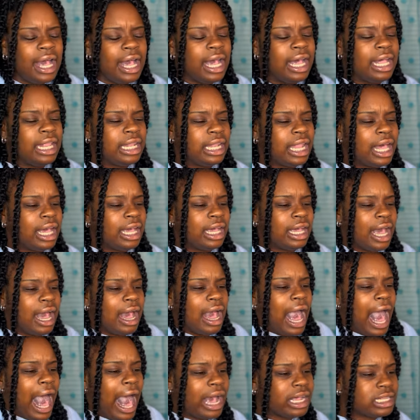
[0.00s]
and like
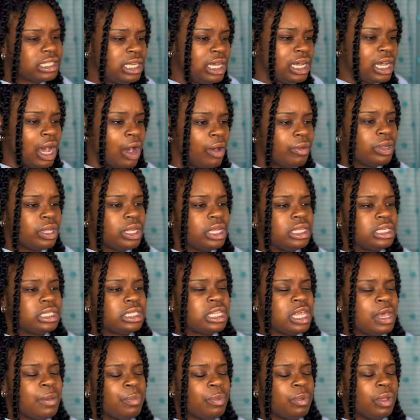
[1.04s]
acting out that he's
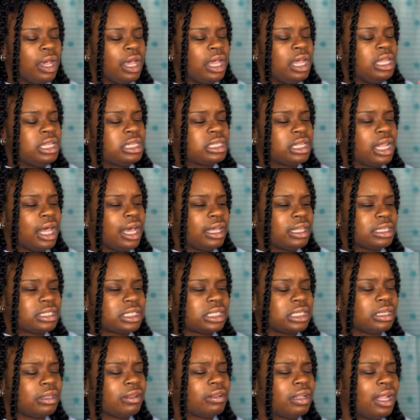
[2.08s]
sleep like he's like
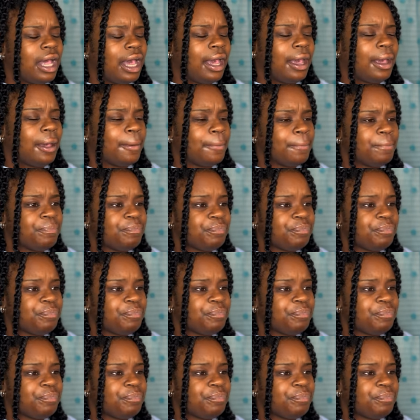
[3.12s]
like